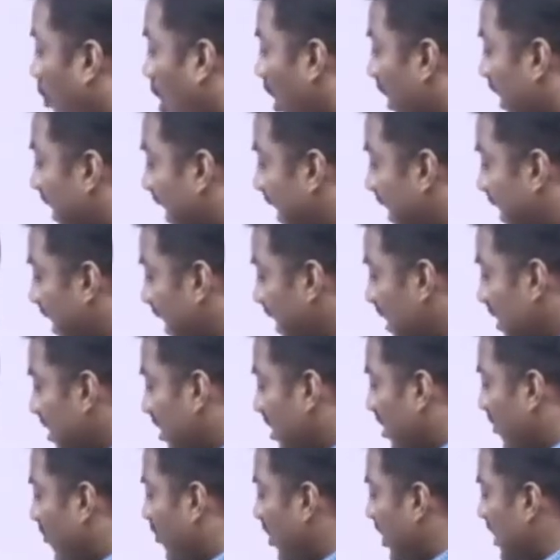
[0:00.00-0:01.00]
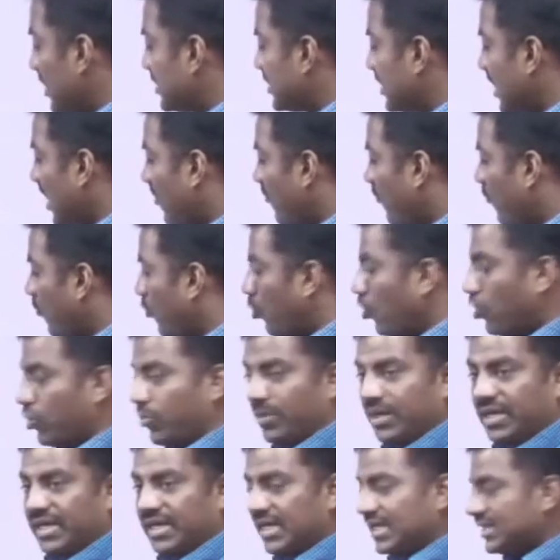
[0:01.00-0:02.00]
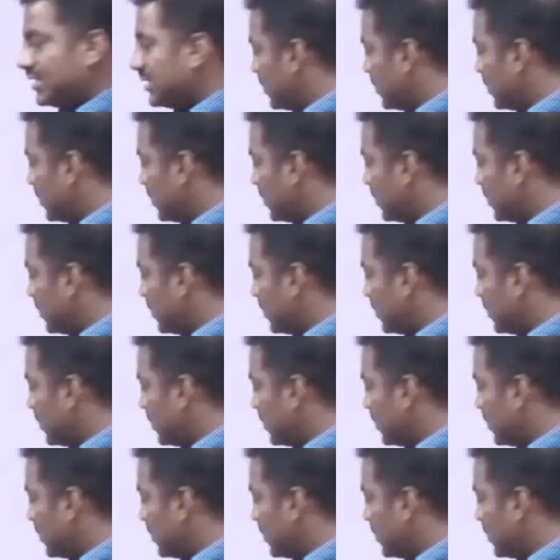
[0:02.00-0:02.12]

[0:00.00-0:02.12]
getting the difference of 4 minutes,